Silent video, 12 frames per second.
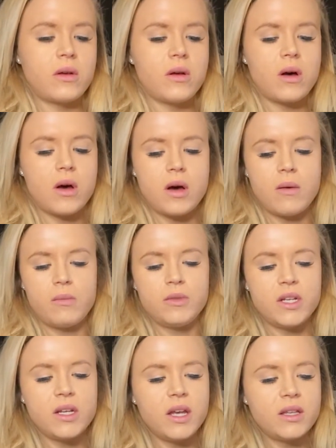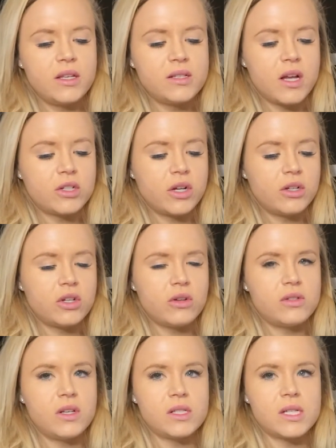didn't get these at Trader
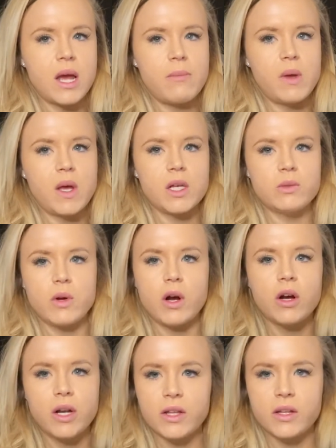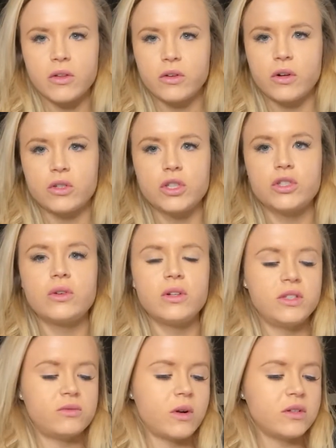Joe's this time because we were already at the other grocery store
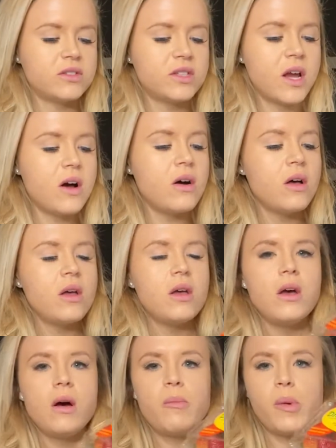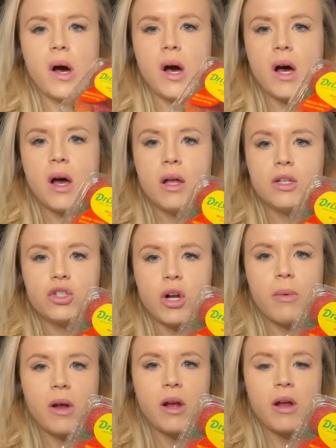and these were on sale, but
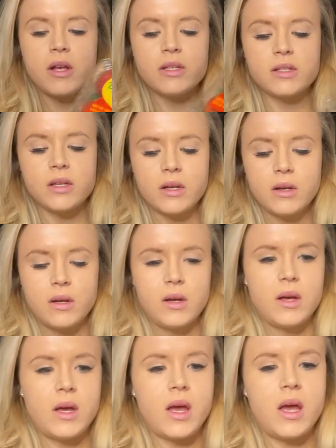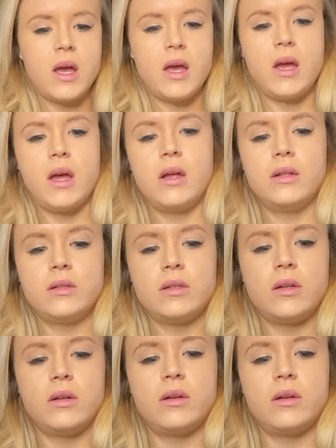strawberries and